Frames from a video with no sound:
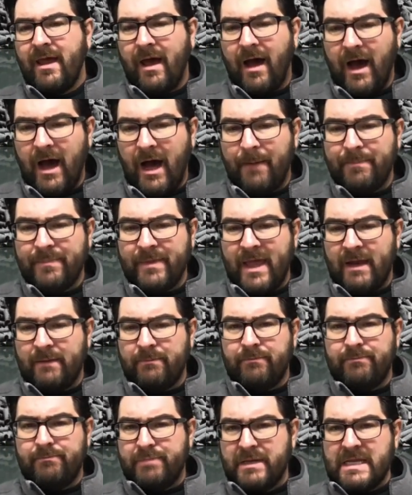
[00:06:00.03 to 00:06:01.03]
um, and
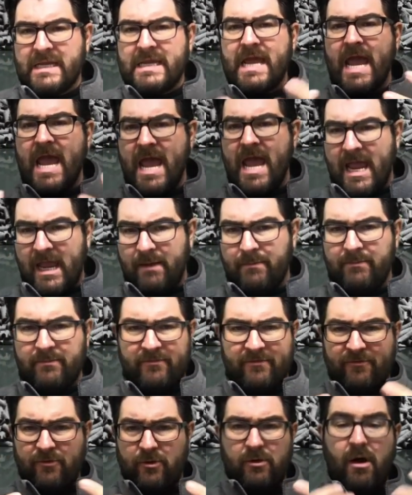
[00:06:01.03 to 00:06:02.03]
became,
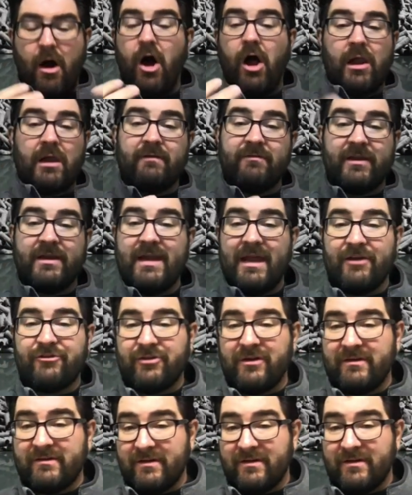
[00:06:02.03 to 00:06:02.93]
for all of the nations